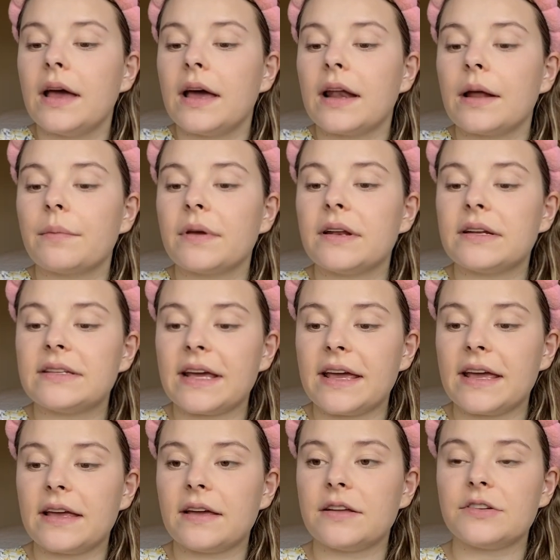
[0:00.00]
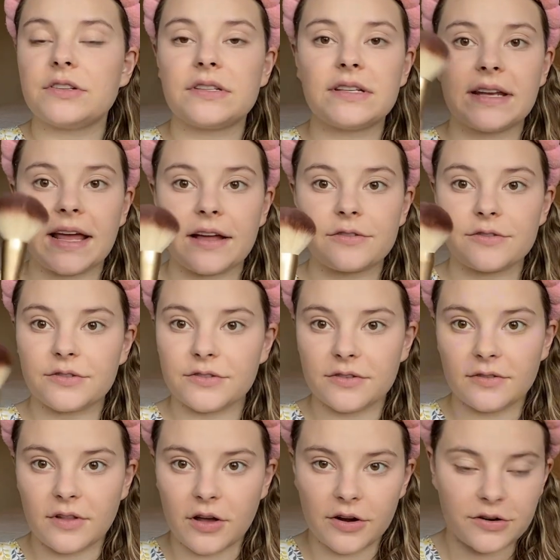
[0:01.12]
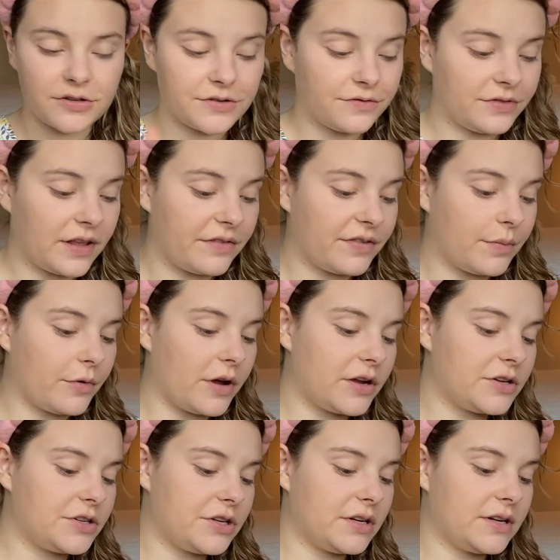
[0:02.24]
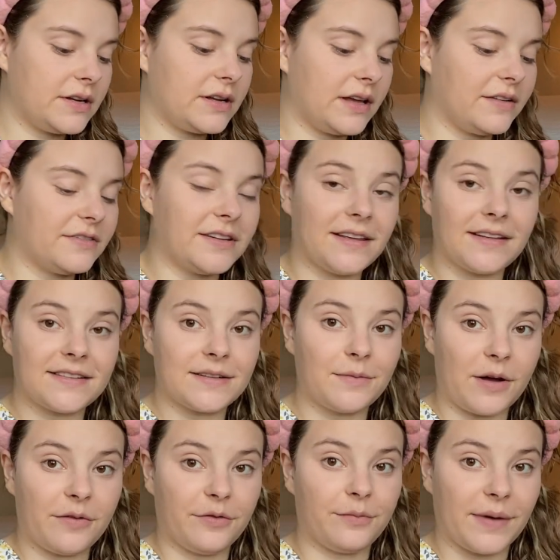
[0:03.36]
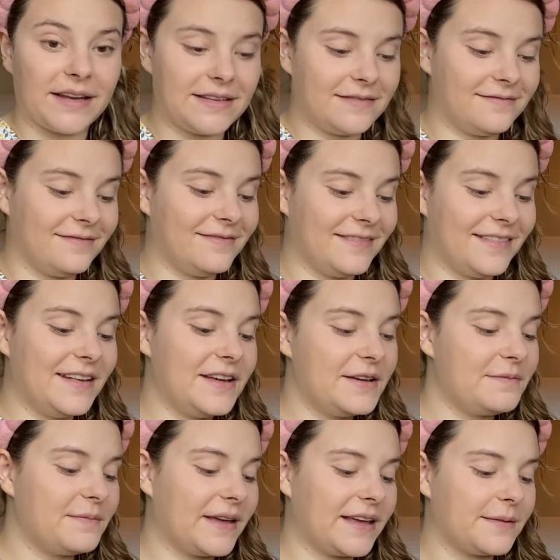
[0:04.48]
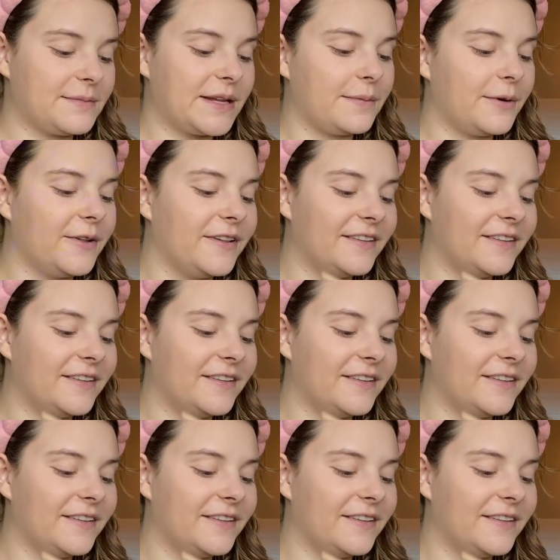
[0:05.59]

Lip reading: I'm going to take just an extra large fluffy brush. I have to get some off of my makeup table.